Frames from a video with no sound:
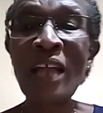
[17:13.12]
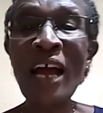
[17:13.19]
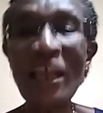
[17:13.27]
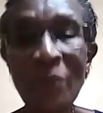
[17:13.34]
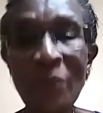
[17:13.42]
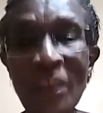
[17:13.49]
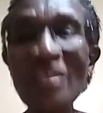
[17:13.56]

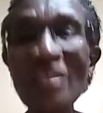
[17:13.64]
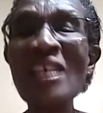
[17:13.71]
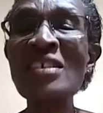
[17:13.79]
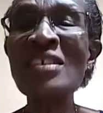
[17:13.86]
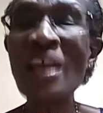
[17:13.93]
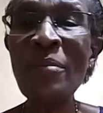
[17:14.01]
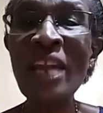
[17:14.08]
with the
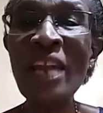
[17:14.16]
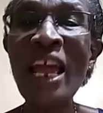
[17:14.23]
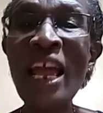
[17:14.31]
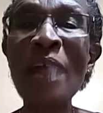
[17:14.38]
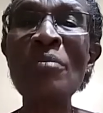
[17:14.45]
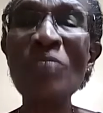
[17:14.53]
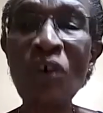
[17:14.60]
same
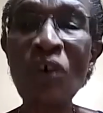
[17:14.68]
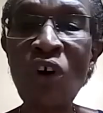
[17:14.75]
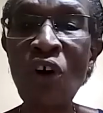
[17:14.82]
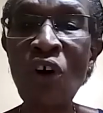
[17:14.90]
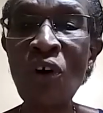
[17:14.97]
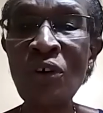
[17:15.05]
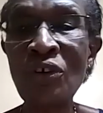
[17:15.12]
name,
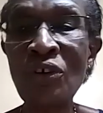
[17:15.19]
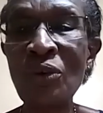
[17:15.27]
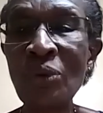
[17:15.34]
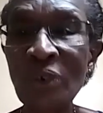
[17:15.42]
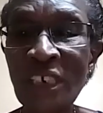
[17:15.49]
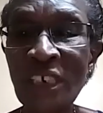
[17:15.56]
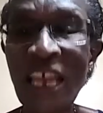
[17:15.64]

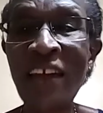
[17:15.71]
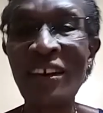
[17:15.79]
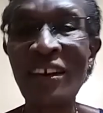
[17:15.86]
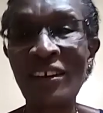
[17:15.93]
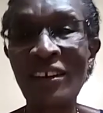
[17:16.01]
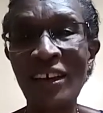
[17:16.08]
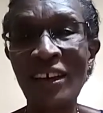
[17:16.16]
Coq10,
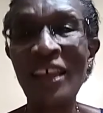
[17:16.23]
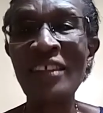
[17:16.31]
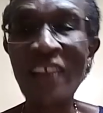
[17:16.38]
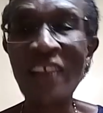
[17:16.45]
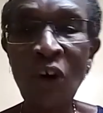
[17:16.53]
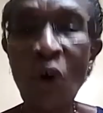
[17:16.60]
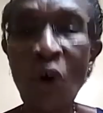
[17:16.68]
the
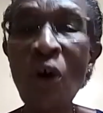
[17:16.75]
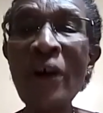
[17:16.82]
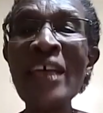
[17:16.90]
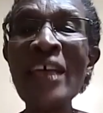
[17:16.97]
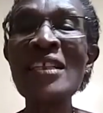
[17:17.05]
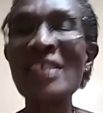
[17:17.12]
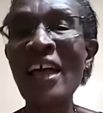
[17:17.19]

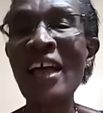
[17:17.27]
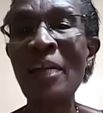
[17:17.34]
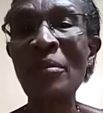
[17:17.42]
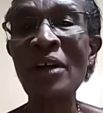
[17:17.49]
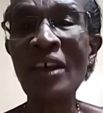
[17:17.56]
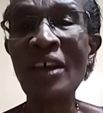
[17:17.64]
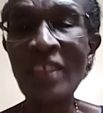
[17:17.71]
coenzyme
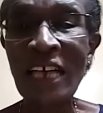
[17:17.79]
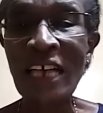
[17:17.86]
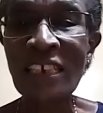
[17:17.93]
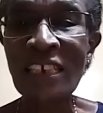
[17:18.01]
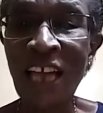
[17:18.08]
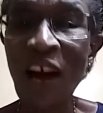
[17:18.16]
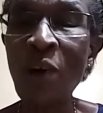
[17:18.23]
that
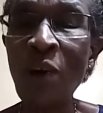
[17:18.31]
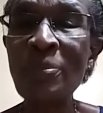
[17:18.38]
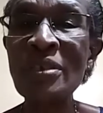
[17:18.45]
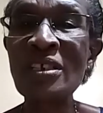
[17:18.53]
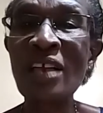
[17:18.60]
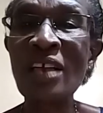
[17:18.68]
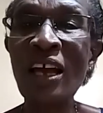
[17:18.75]

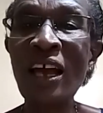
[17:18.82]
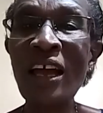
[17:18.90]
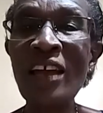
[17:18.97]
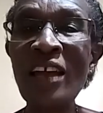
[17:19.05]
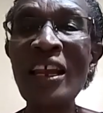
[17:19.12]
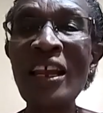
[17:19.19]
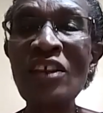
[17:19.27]
helps
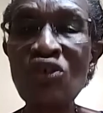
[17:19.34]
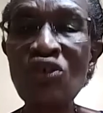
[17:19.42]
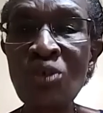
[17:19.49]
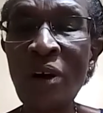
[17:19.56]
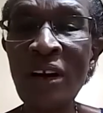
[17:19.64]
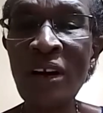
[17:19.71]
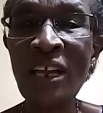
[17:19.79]
in
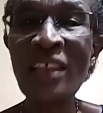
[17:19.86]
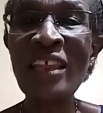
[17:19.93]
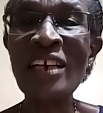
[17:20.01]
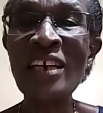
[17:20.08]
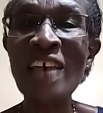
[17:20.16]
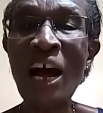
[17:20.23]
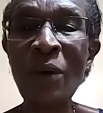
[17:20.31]
ensuring
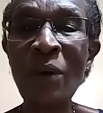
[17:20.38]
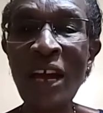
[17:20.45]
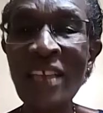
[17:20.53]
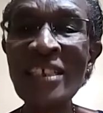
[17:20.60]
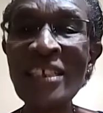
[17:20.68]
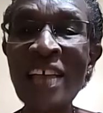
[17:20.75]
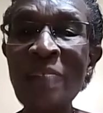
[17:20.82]
that our
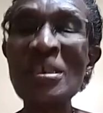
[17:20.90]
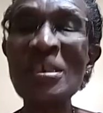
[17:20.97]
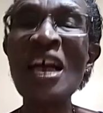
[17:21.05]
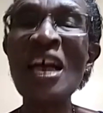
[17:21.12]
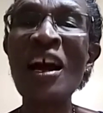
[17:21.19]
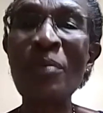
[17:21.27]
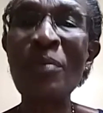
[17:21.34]
enzymes are